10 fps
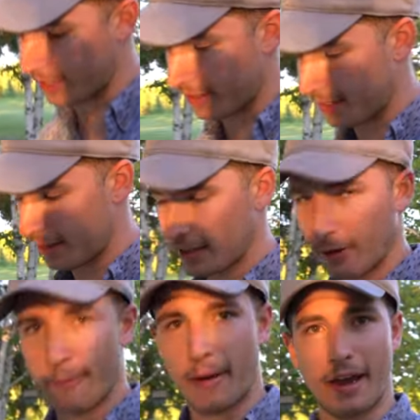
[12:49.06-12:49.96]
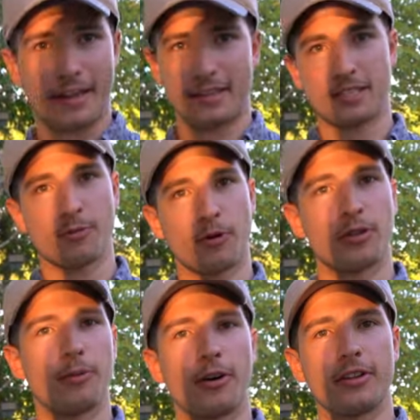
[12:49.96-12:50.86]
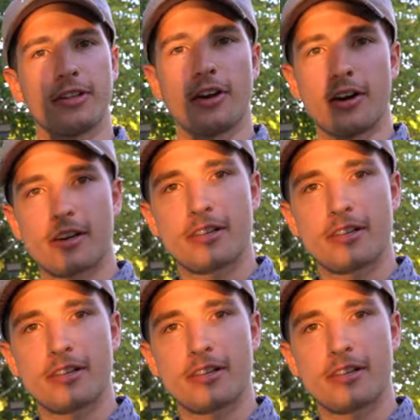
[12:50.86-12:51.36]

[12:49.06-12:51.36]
and then coming back and smoking them all at the dock.